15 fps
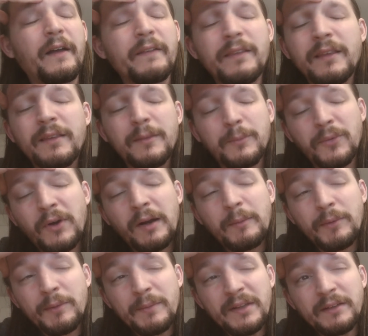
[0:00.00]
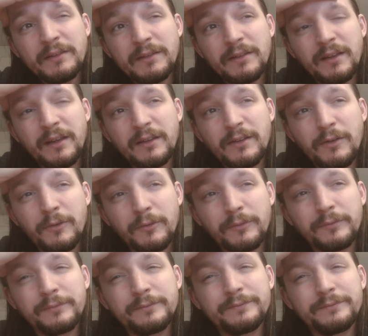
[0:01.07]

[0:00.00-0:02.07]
think the problem is I don't